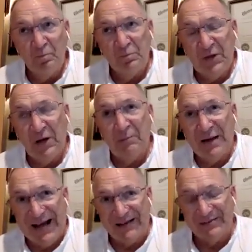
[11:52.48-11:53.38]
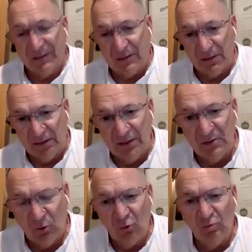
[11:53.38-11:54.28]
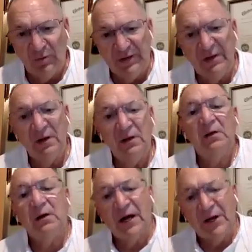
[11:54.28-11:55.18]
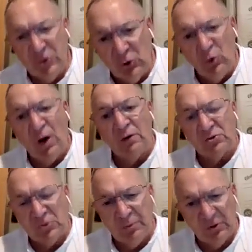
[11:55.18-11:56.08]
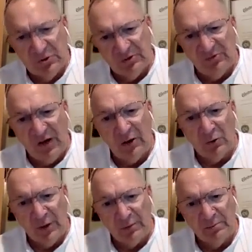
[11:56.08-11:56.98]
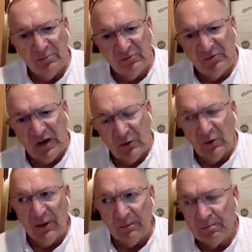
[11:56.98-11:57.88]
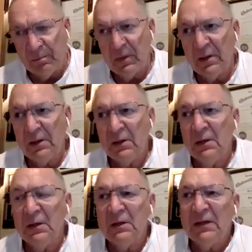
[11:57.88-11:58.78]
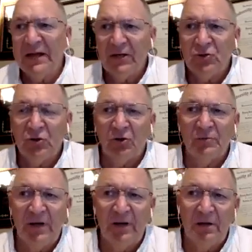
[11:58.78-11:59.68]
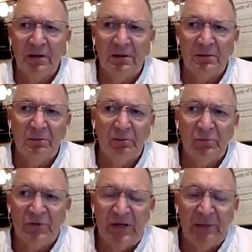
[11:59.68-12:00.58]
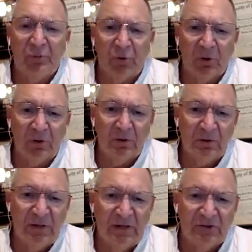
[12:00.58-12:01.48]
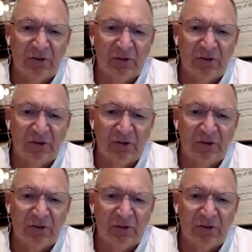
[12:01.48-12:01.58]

telepathically told me I knew I was supposed to follow him. And he took me deeper into